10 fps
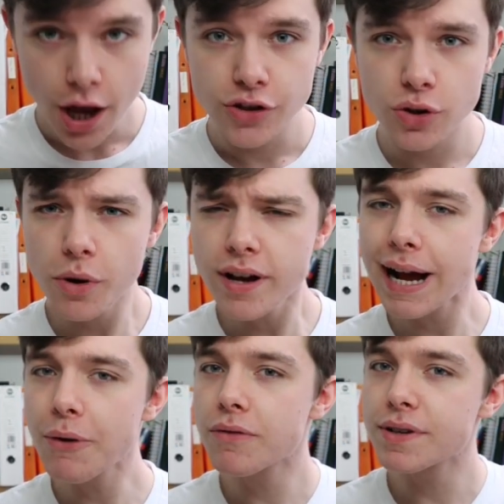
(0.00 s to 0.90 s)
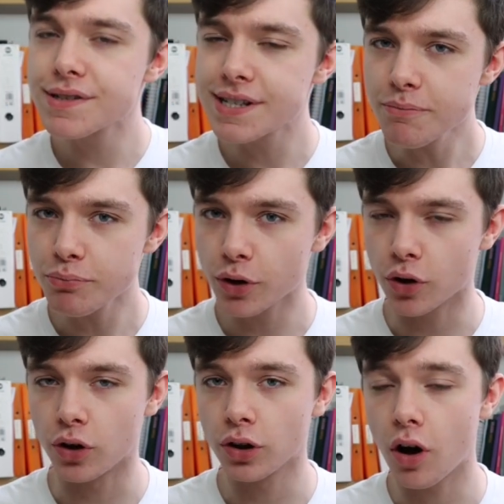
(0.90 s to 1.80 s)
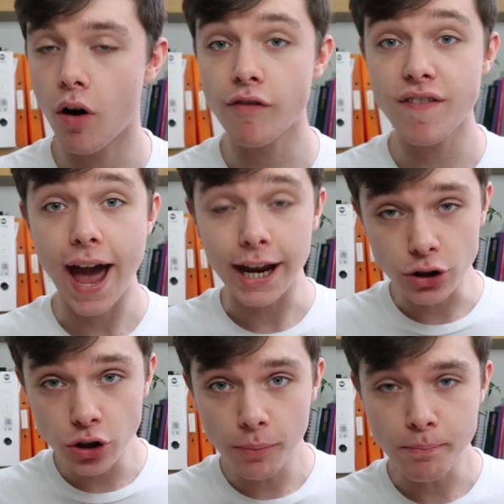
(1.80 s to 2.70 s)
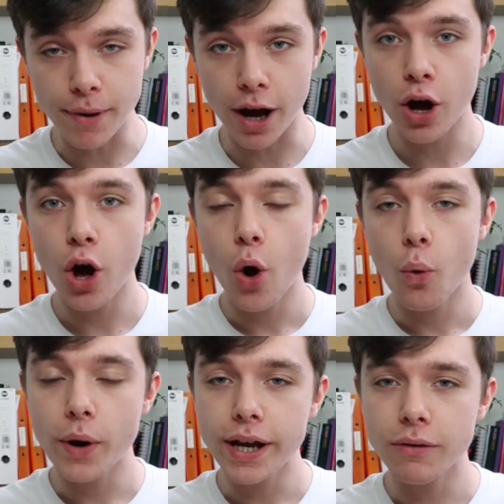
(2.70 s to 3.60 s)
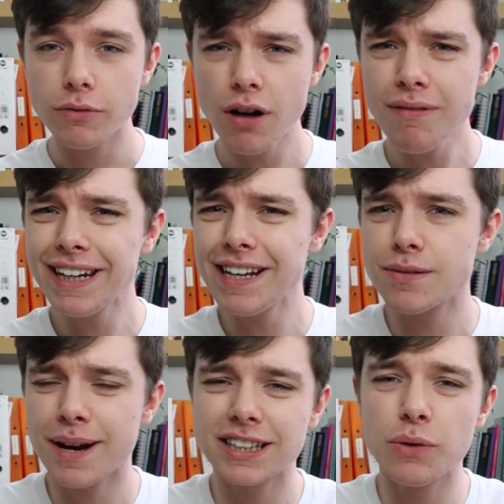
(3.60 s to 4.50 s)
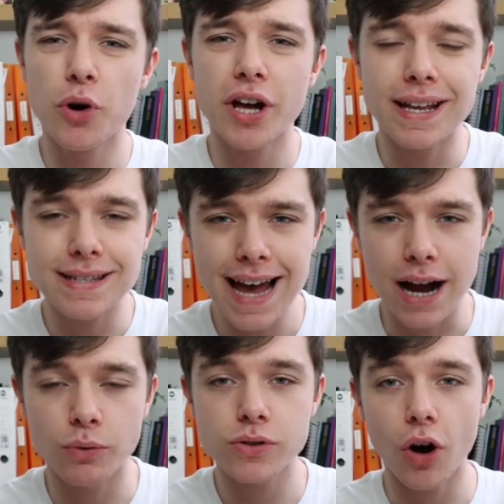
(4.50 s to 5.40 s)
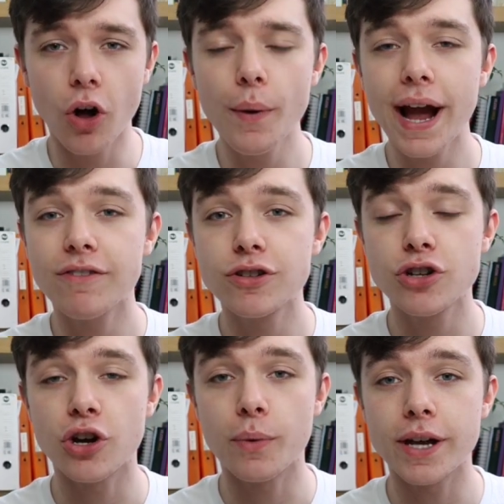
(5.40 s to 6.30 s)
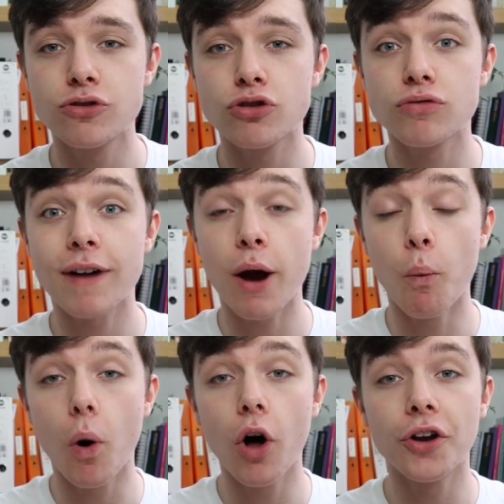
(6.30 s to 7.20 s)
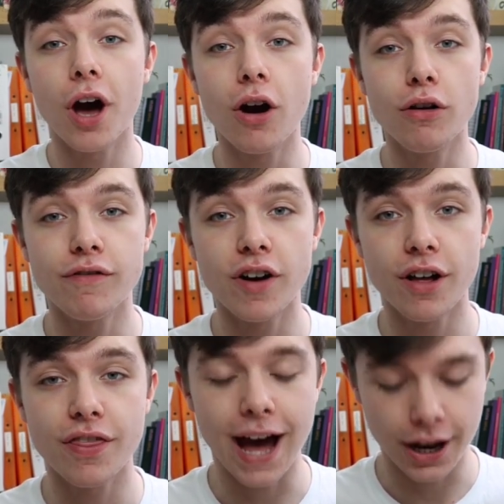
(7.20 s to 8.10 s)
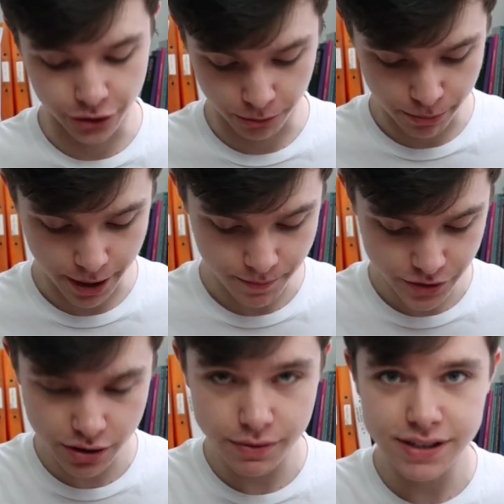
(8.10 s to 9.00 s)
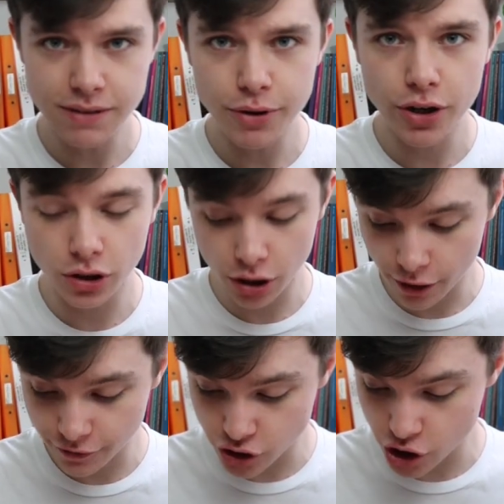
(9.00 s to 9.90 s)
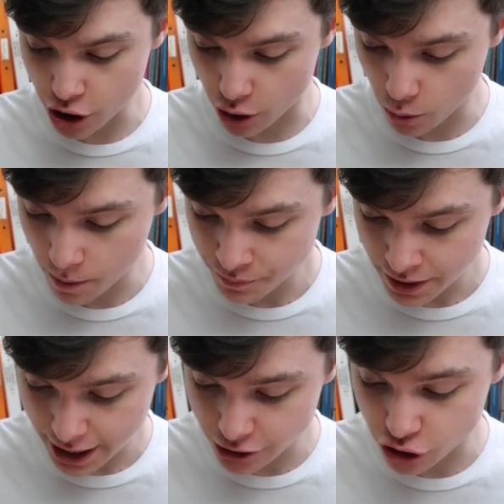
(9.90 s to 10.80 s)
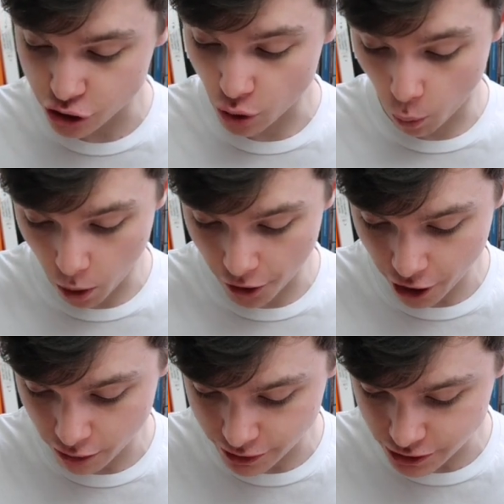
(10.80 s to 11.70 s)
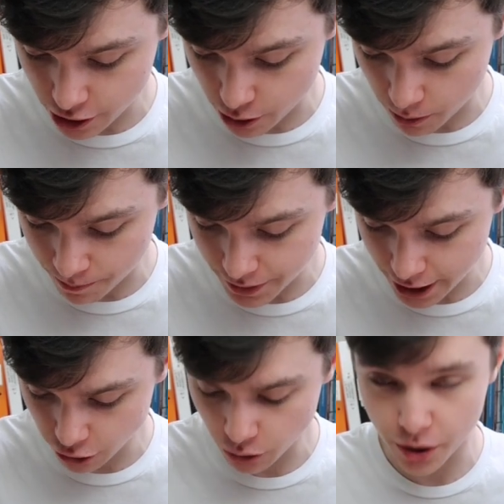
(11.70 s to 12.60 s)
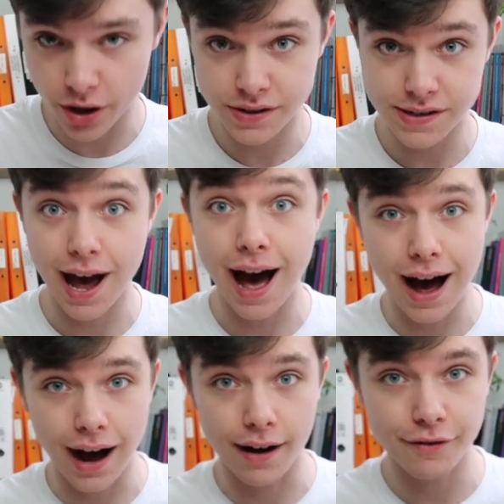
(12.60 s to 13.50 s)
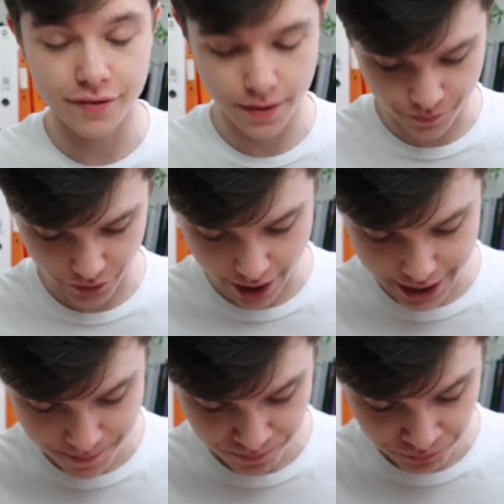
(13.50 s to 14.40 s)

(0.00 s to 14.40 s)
To work out the reciprocal of a number, we don't really need to actually work it out. All we have to do is just write 1 over that number. So the reciprocal of 2 is just 1 over 2. In other words, a half, okay?